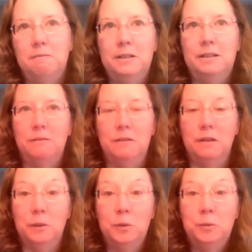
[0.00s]
we don't
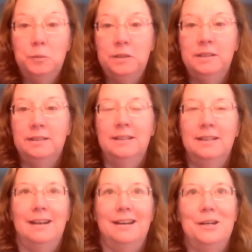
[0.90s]
know
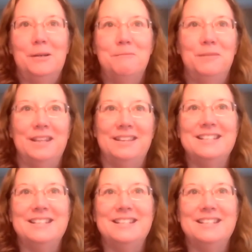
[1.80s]
um,